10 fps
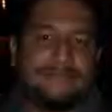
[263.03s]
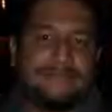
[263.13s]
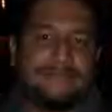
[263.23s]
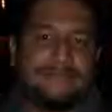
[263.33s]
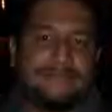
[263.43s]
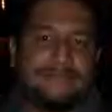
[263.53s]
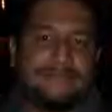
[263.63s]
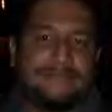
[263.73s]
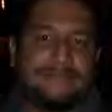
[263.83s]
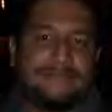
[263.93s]

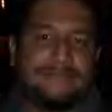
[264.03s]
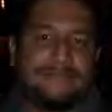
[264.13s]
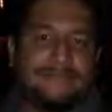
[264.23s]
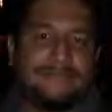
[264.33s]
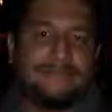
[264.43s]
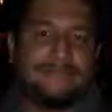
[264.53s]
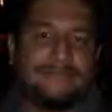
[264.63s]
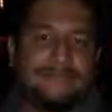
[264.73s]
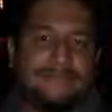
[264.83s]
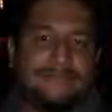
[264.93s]

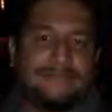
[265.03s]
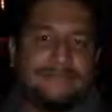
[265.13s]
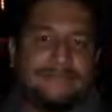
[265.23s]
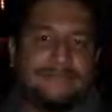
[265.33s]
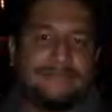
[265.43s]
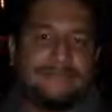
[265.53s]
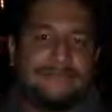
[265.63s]
Nobody speaks.